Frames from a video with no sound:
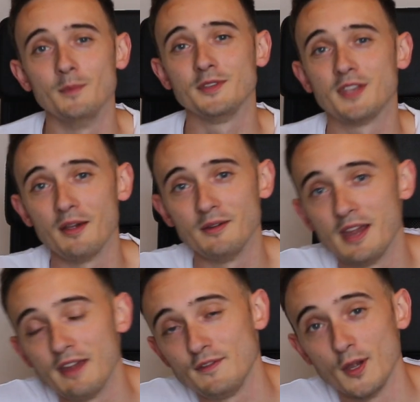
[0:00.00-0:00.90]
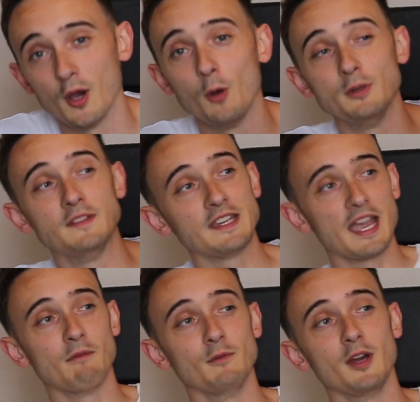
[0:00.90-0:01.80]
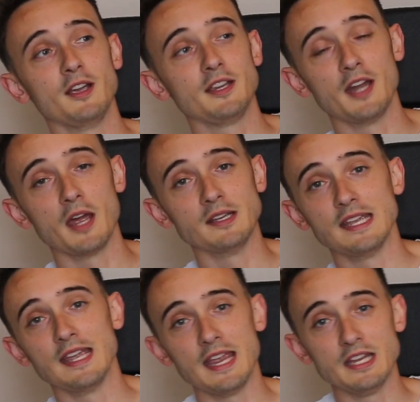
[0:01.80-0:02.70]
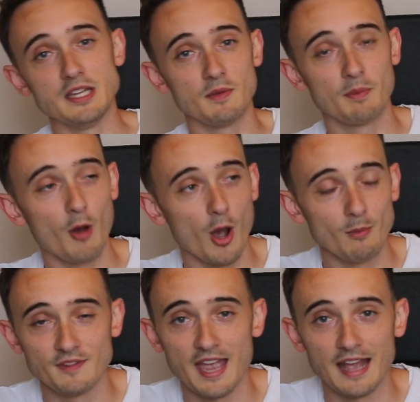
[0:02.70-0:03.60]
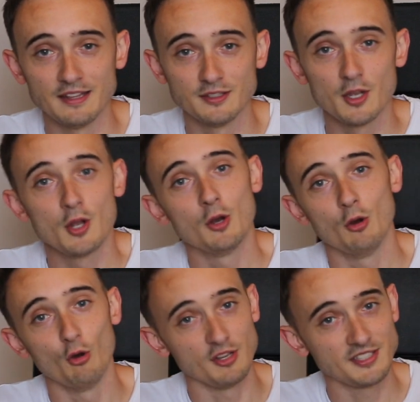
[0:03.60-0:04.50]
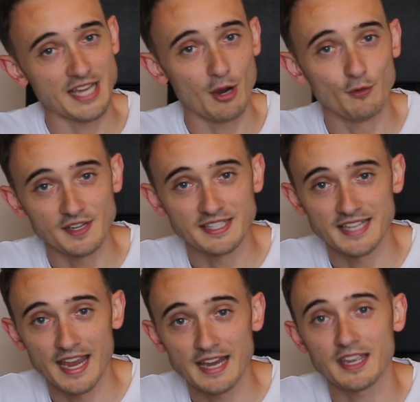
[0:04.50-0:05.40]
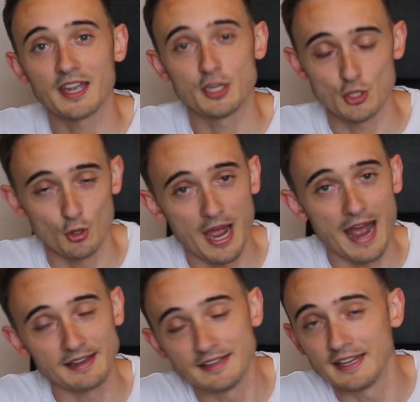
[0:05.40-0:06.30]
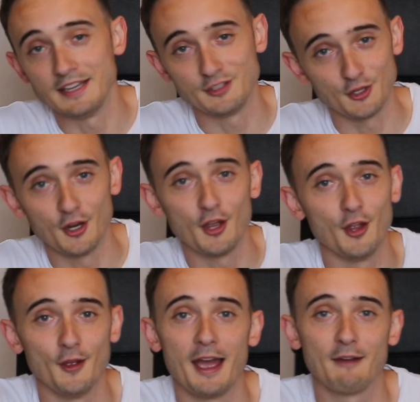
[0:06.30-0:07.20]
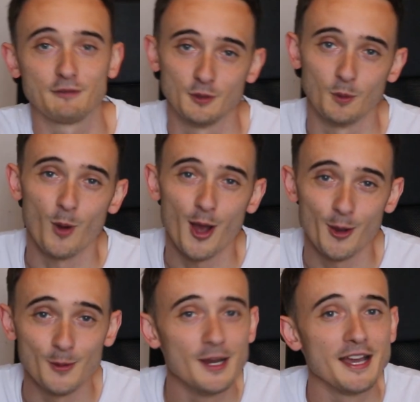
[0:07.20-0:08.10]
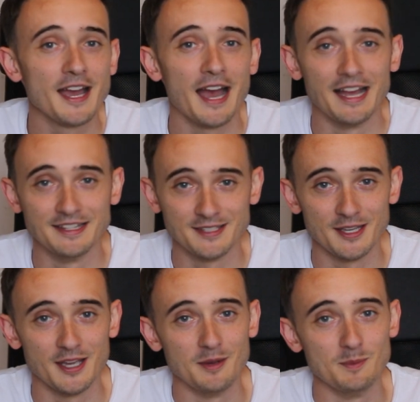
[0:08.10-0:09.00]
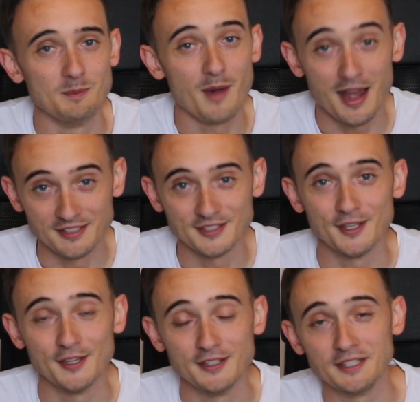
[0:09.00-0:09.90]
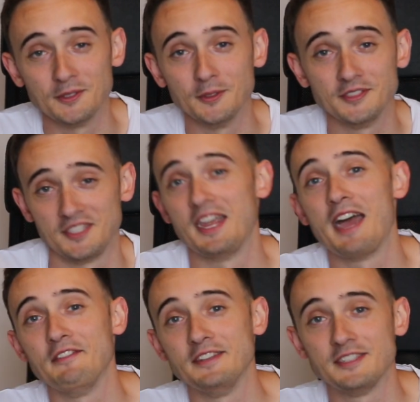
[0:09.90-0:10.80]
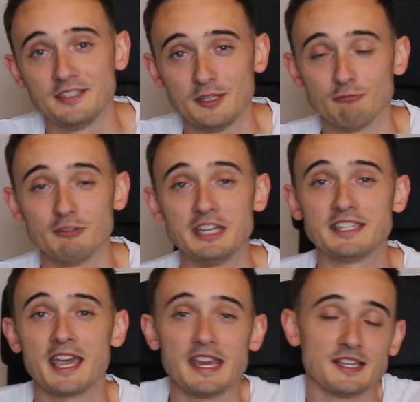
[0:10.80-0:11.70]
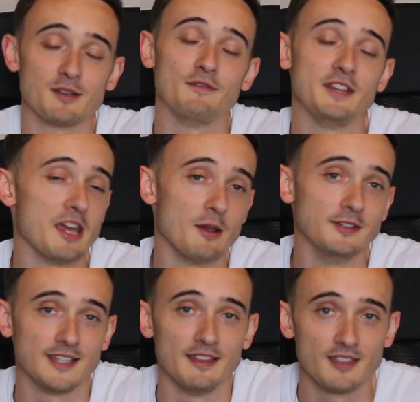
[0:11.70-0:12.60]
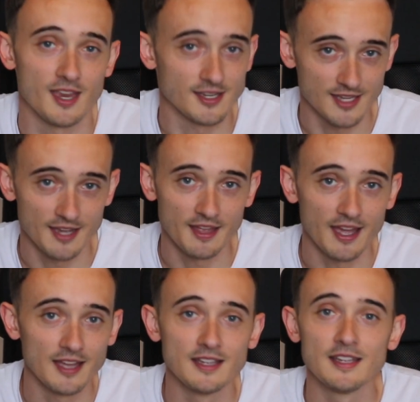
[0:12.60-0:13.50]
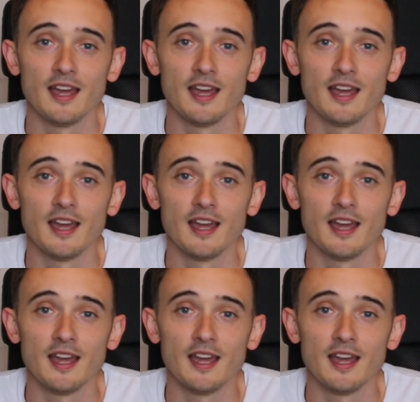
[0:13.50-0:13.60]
So if you're holding the camera, in the palm of your hand or on a selfie stick, your hand is going to hurt after a while, and mine certainly does, and having to do retakes on videos and things like that